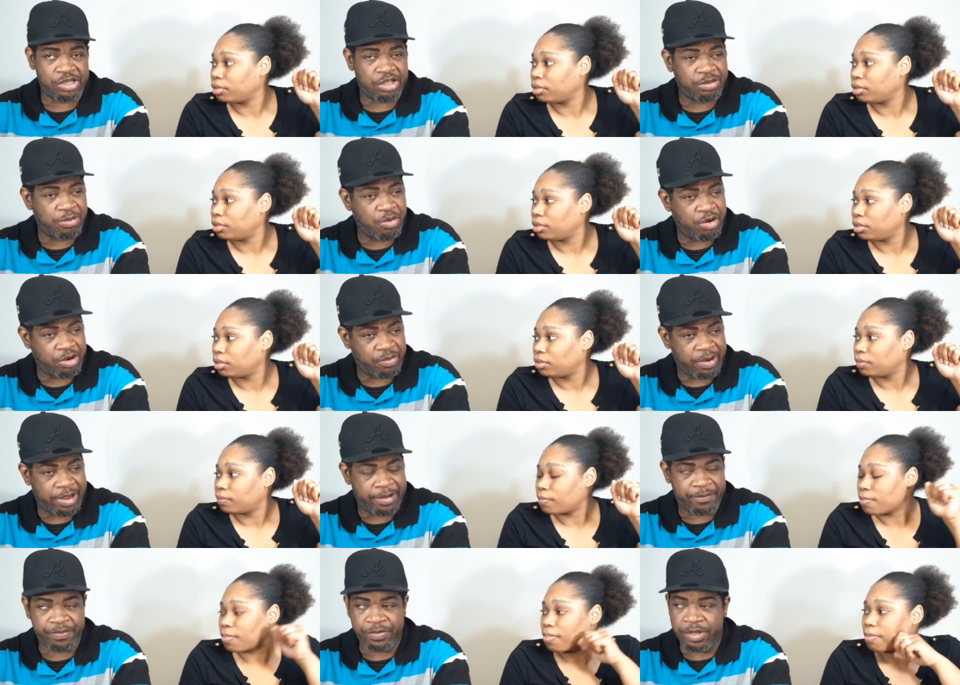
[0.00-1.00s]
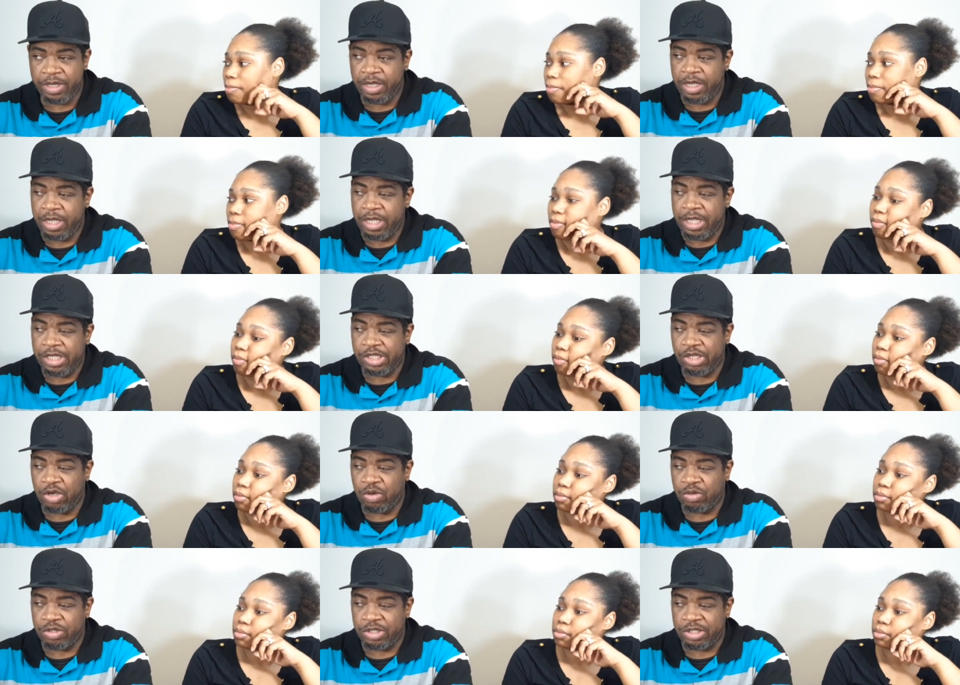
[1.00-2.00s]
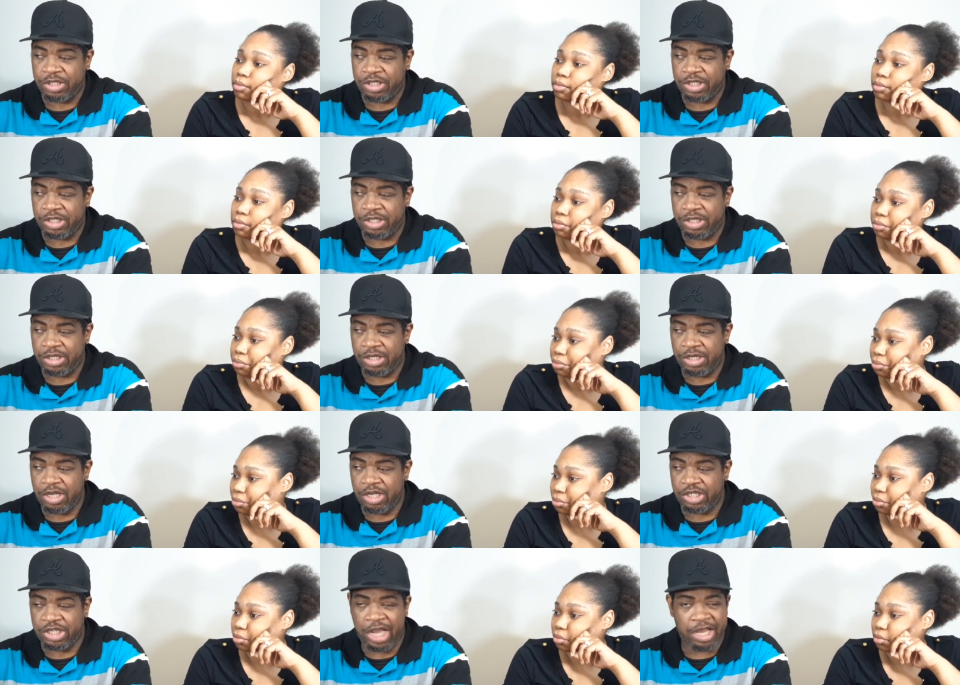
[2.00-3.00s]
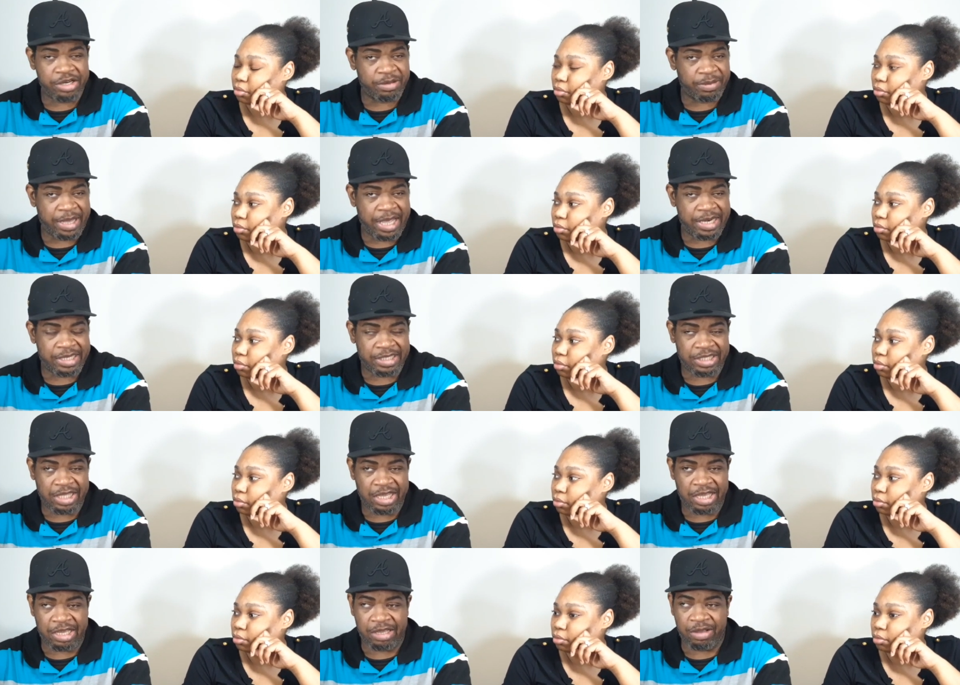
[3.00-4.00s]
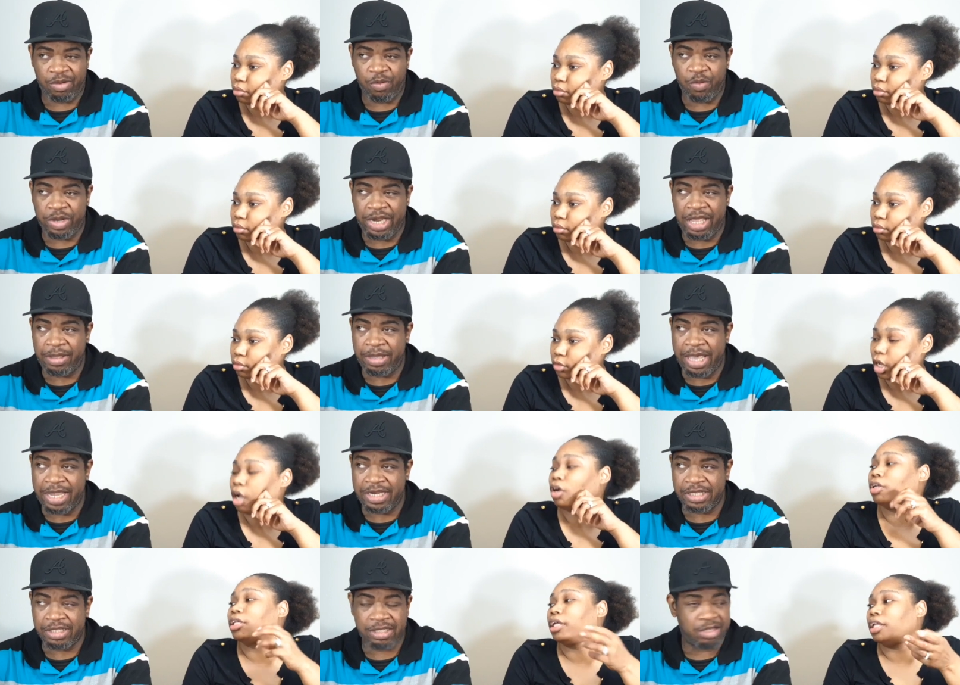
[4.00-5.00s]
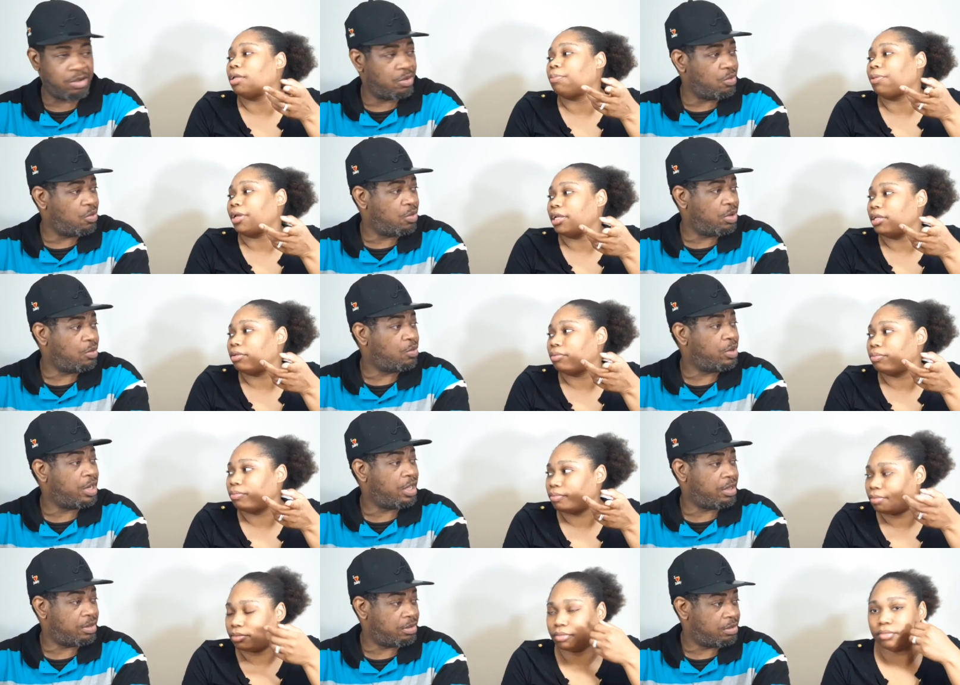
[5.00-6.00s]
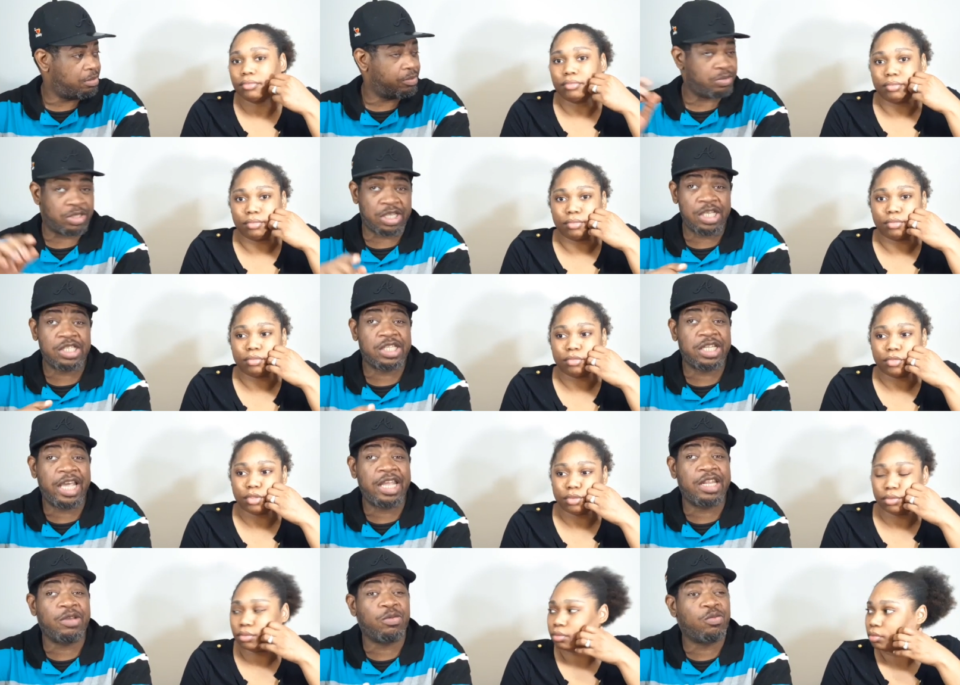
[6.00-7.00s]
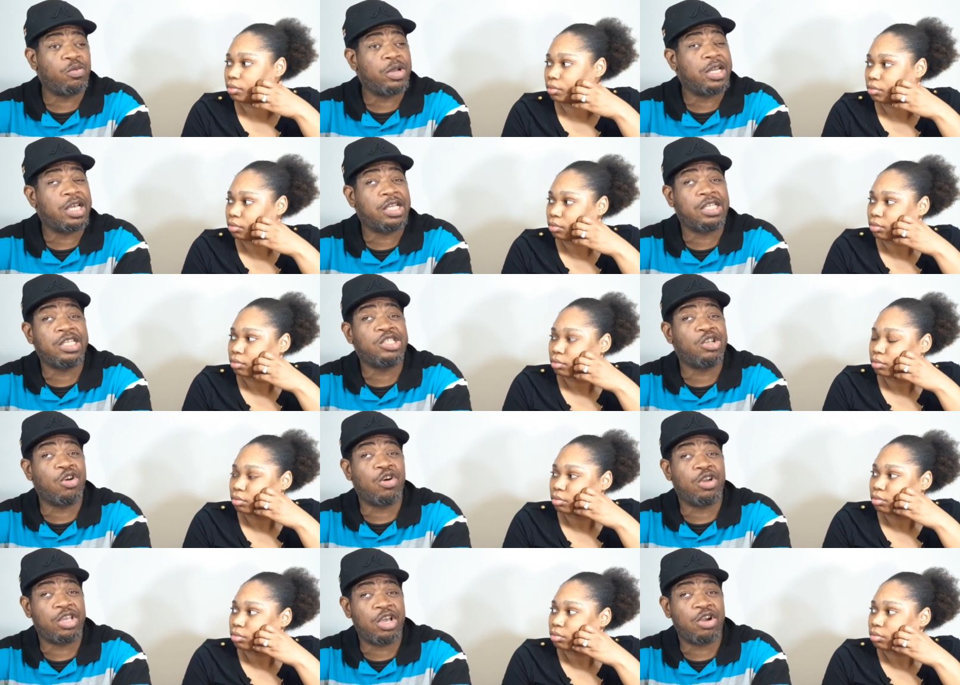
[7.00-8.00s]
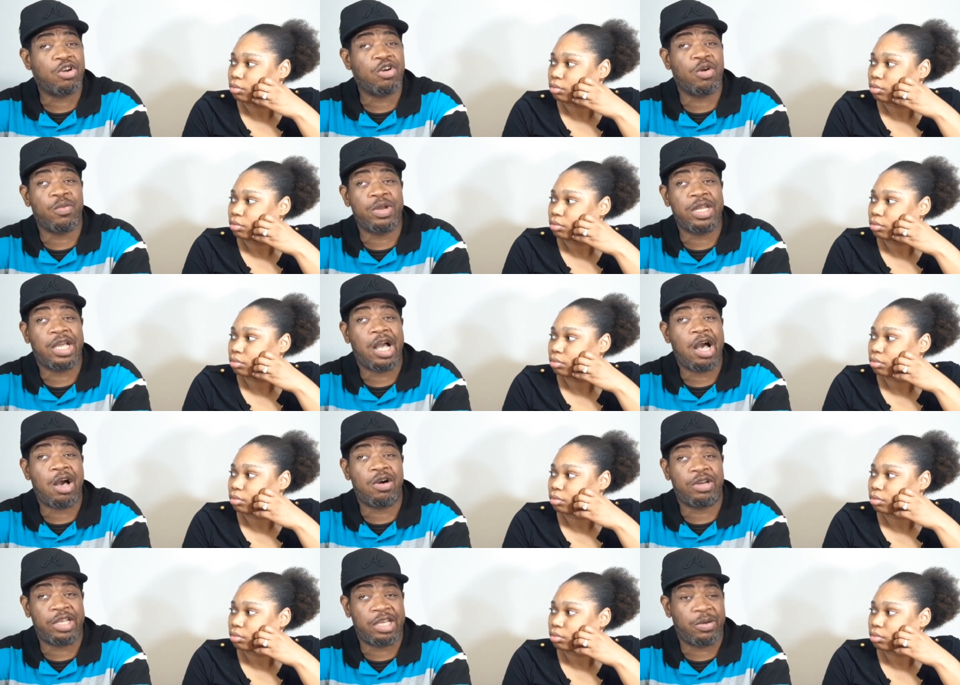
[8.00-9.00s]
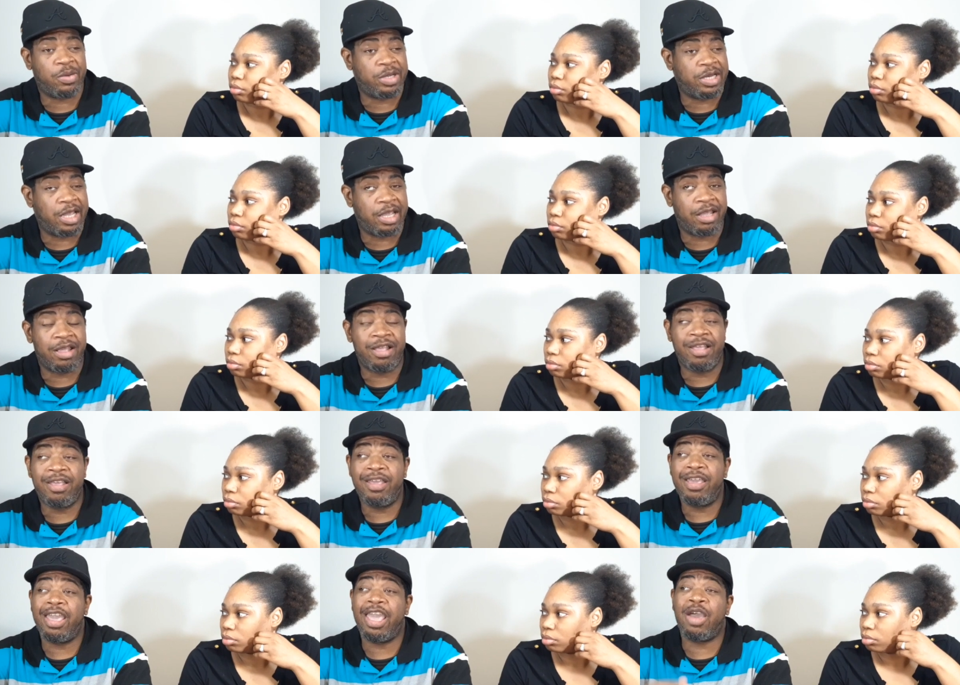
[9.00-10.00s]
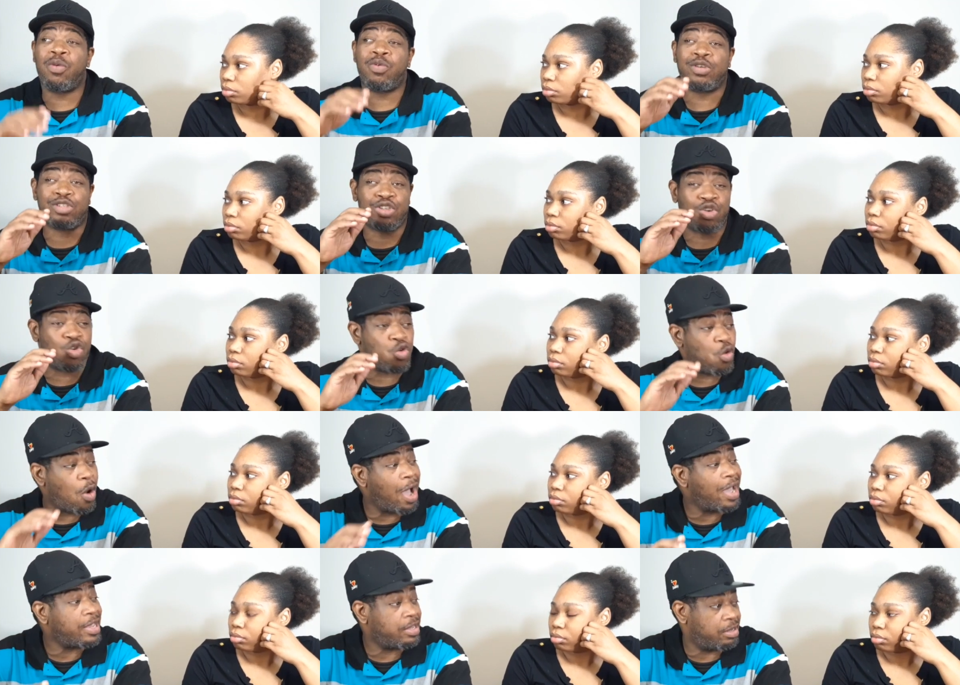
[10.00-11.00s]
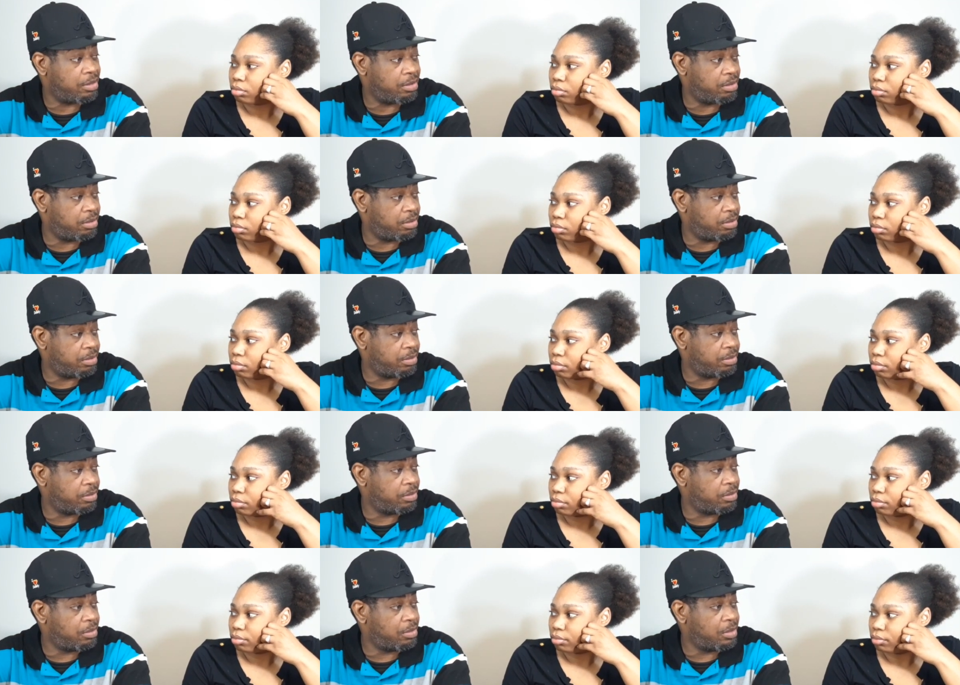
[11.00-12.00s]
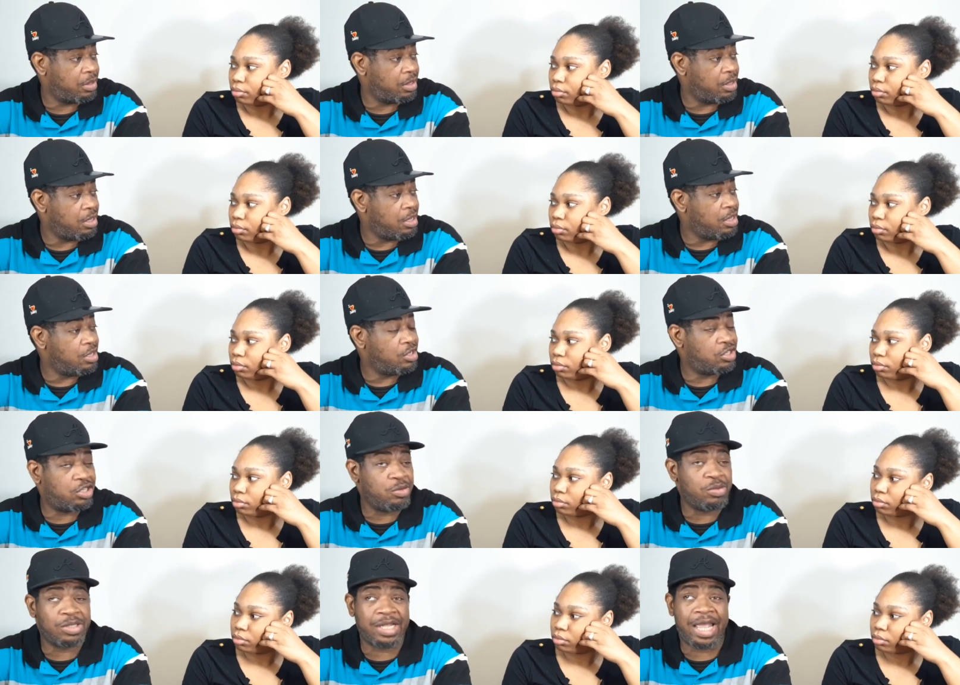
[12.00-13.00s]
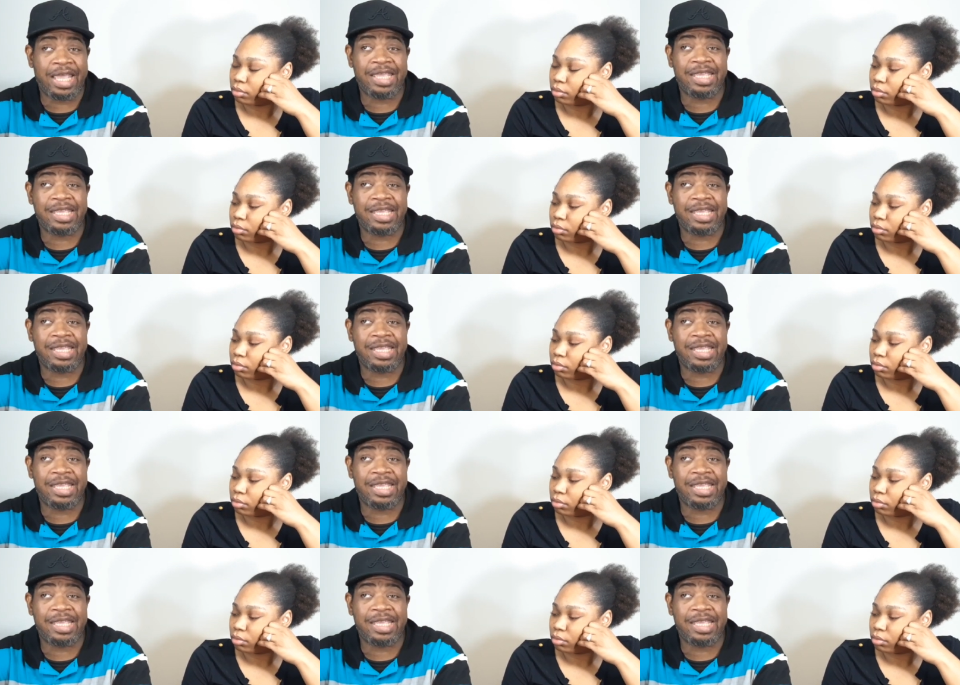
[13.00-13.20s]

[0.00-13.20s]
Speaker 1: the other morning, right? So Joplin got this thing where they got. Oh this, yeah, they paid up. Where they this lady really, this girl, young girl, really called in one day and was crying. She was like,